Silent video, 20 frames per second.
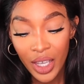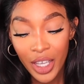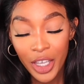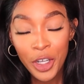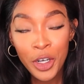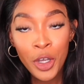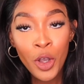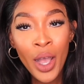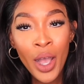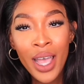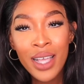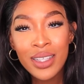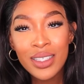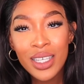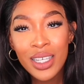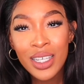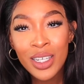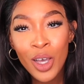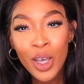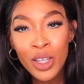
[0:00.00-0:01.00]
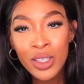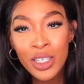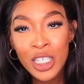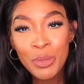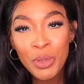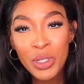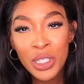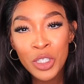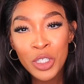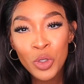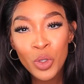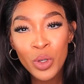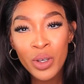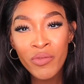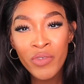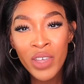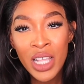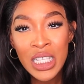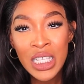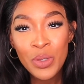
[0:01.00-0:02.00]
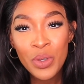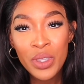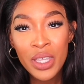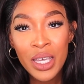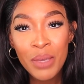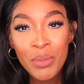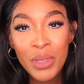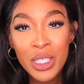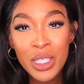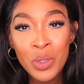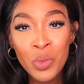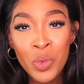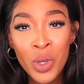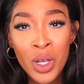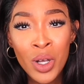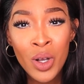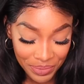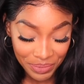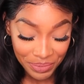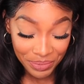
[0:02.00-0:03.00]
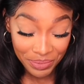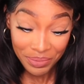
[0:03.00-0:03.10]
you know, I attend all these political events with him as well.